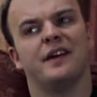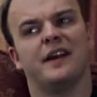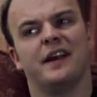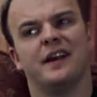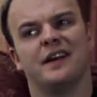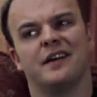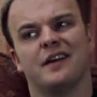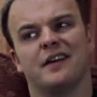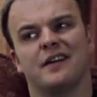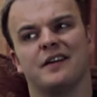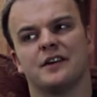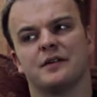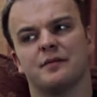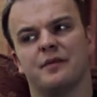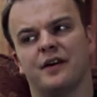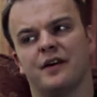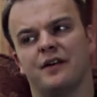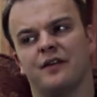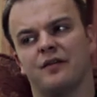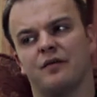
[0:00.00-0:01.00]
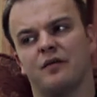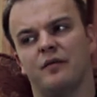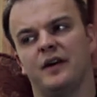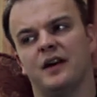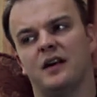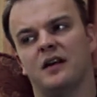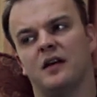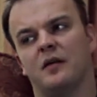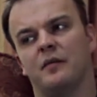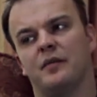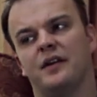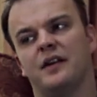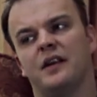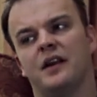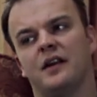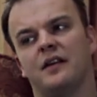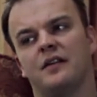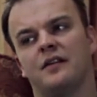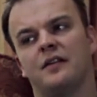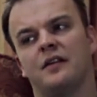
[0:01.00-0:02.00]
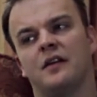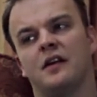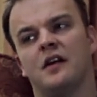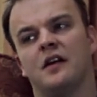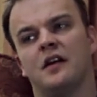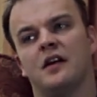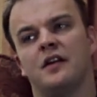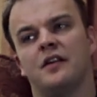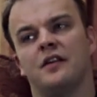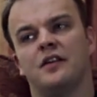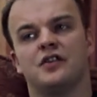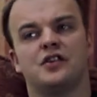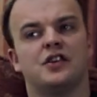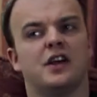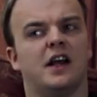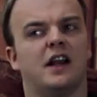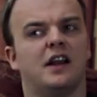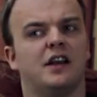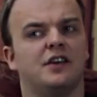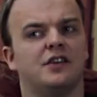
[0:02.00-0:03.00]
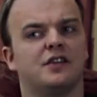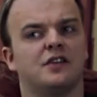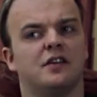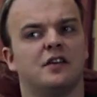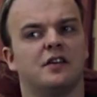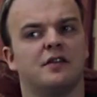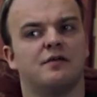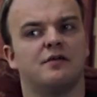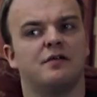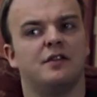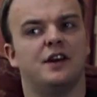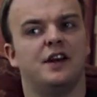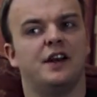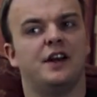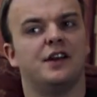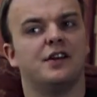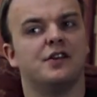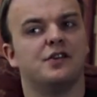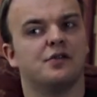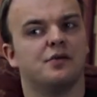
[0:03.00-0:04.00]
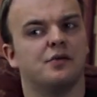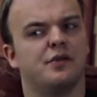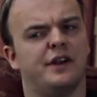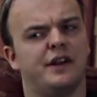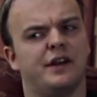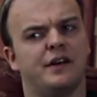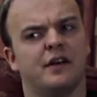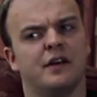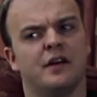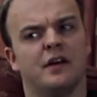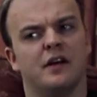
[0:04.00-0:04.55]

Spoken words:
and head coach my own swimming club, and that's the challenge that I've really enjoyed.